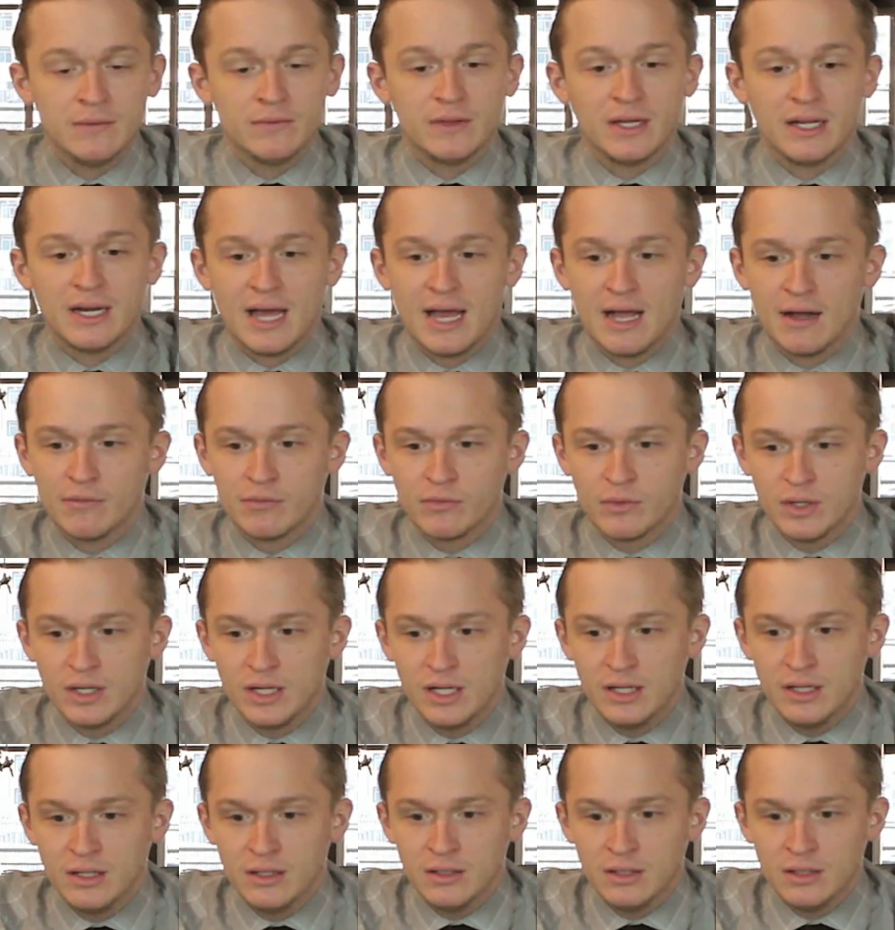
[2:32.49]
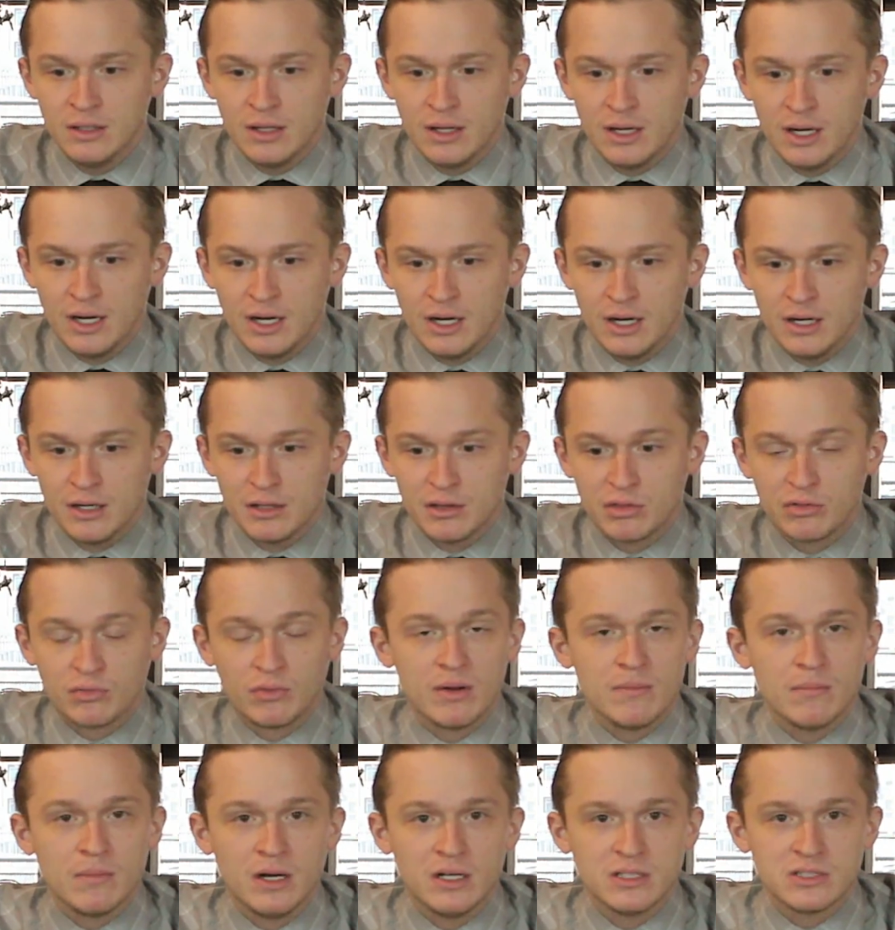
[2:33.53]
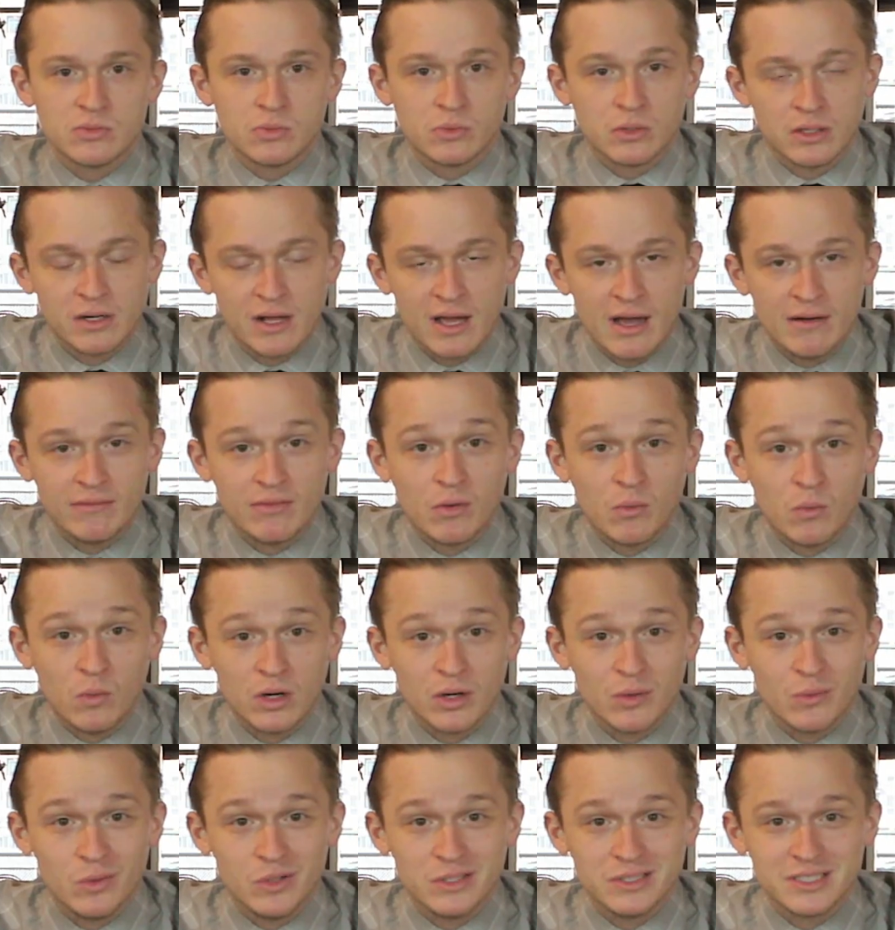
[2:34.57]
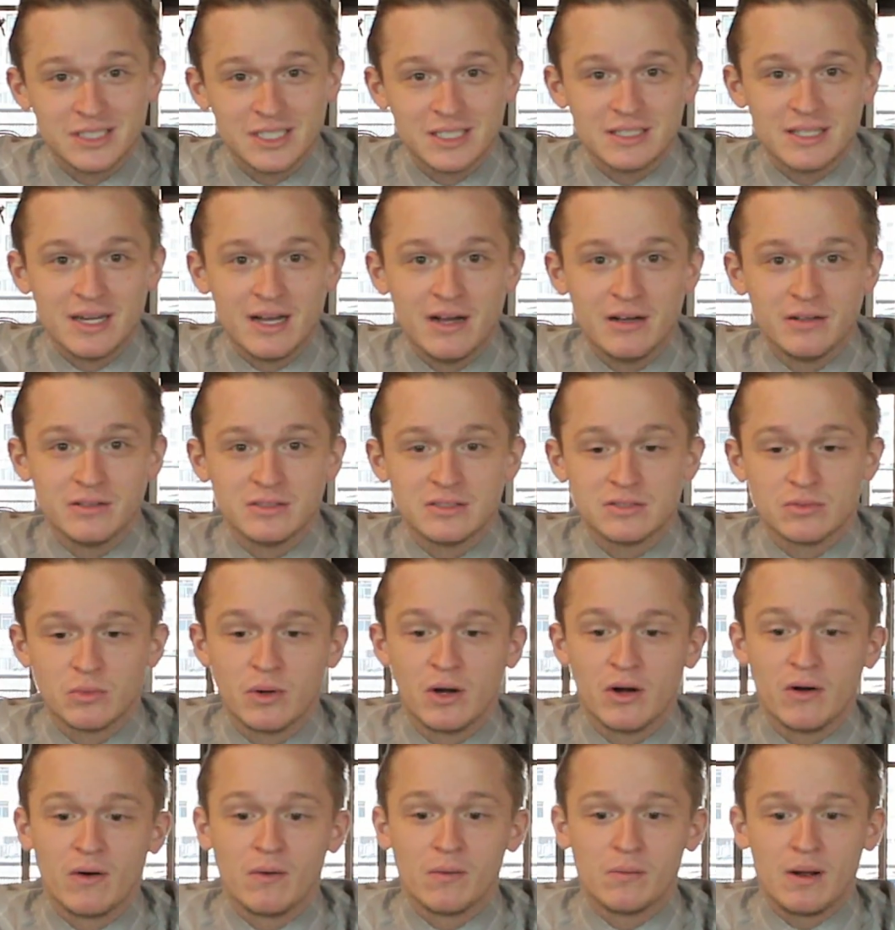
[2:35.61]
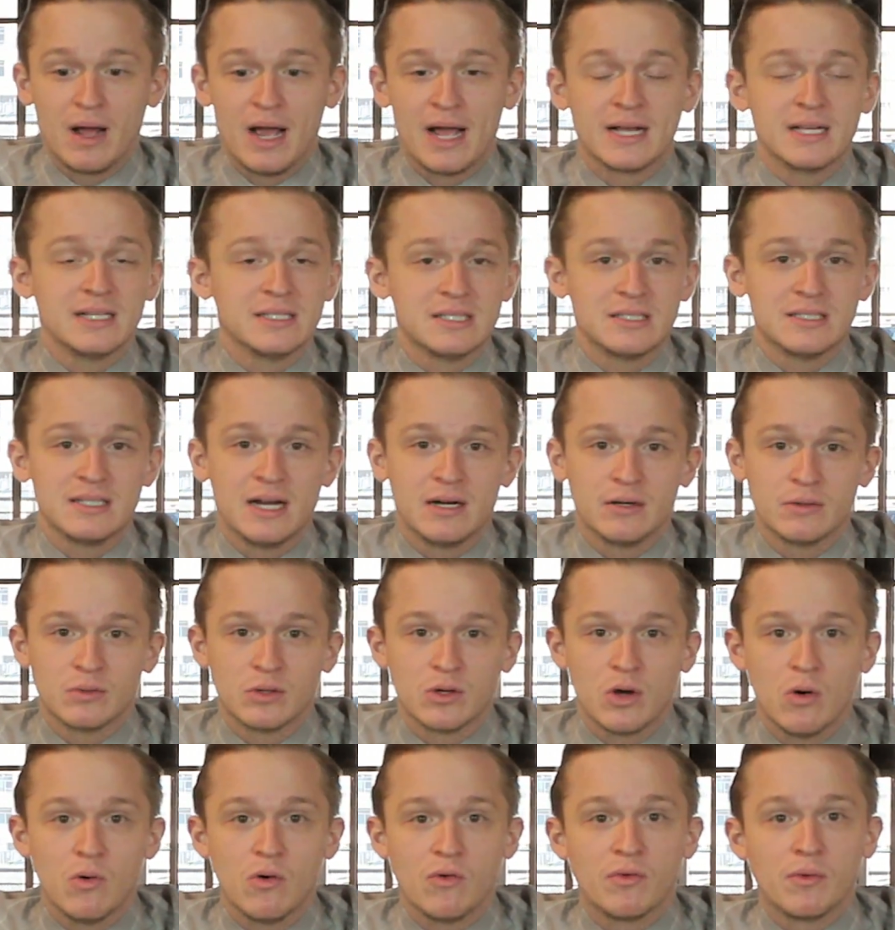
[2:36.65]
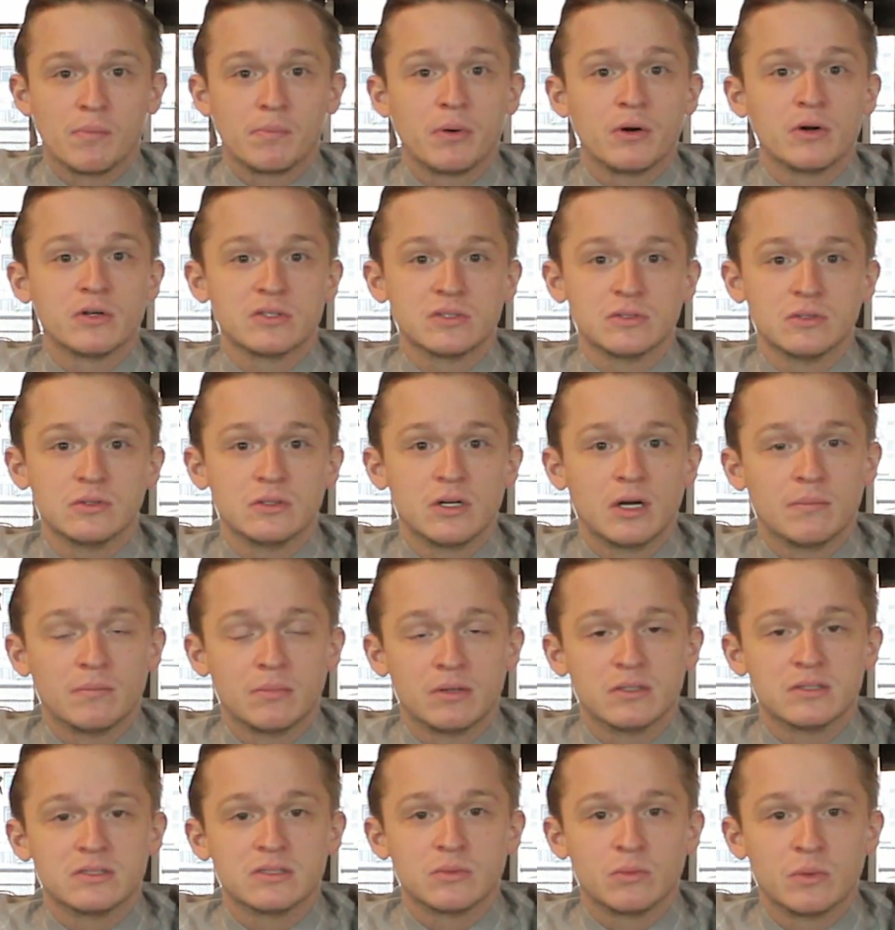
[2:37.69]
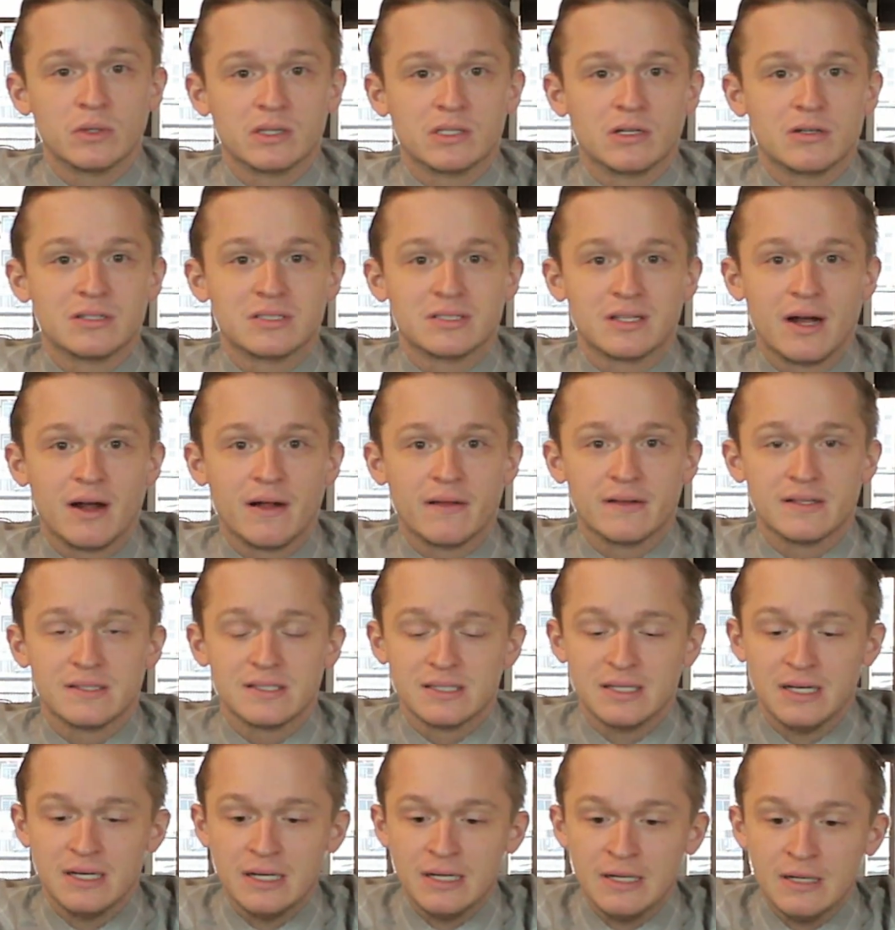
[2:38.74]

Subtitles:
that every 3 months we're going to have our one-on-one sit-downs where I can sit down and go over personal numbers with our stylists.